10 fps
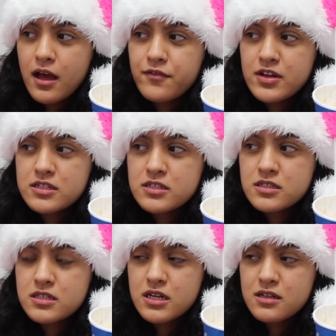a very
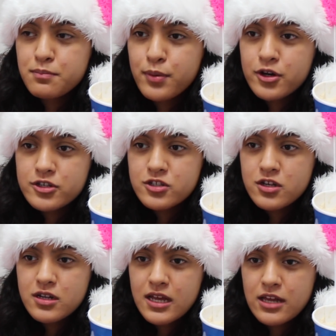strict
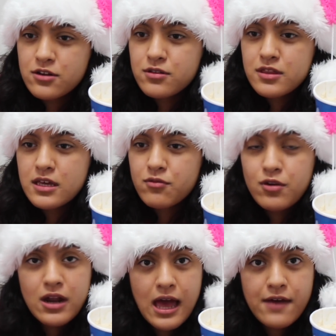person. Like, I don't think
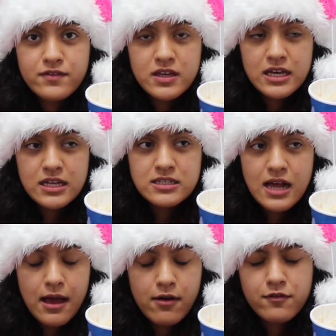when I have kids,
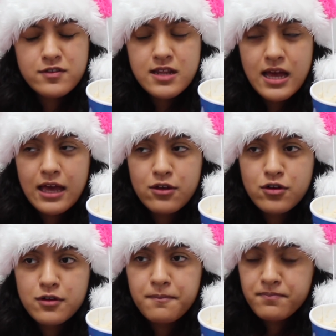obviously I
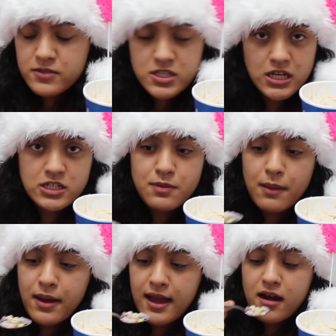could change
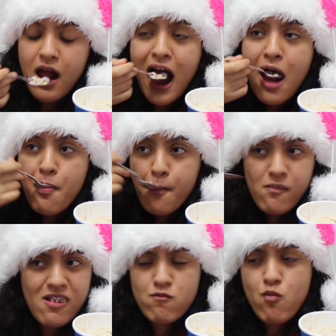my mind.
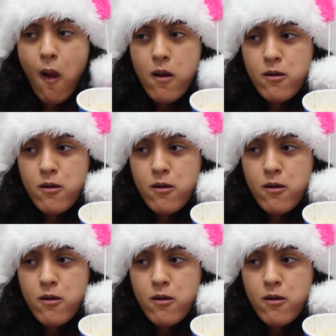Like,